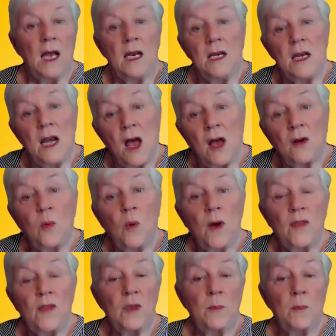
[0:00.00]
Not
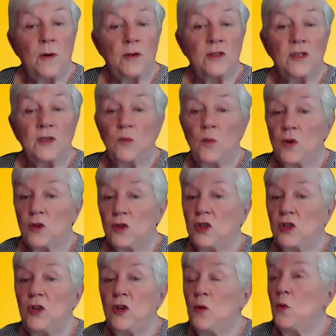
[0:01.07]
what the person will
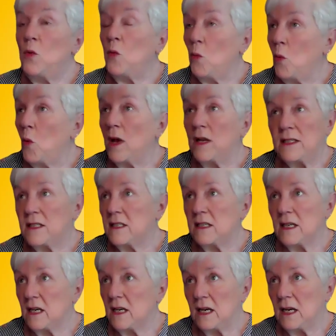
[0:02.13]
do once
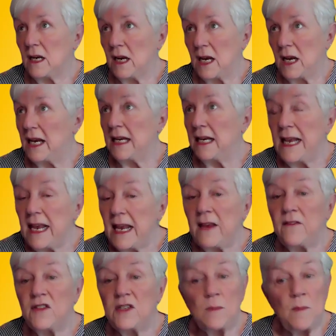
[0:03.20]
he
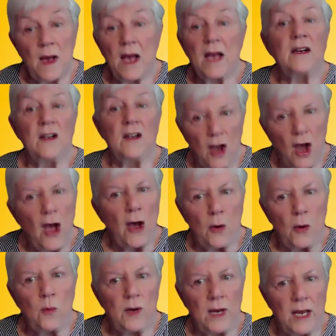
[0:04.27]
leaves, but
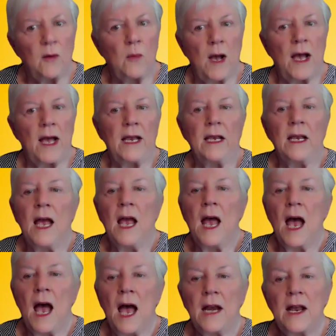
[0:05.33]
go, get away.
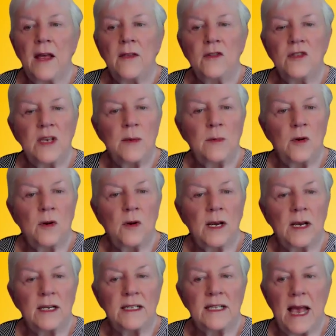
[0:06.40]
Another similar
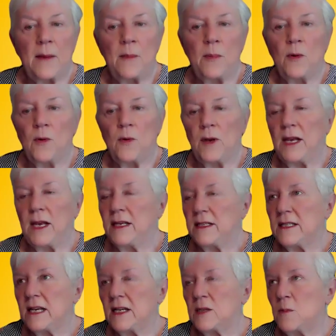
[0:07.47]
example
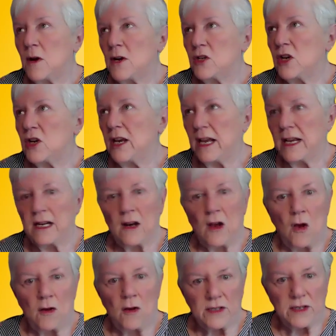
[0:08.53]
is the expression get
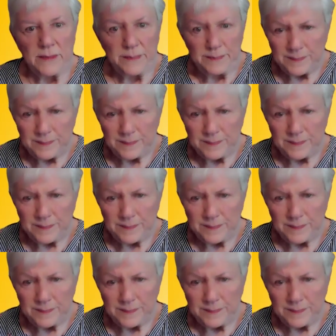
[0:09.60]
lost.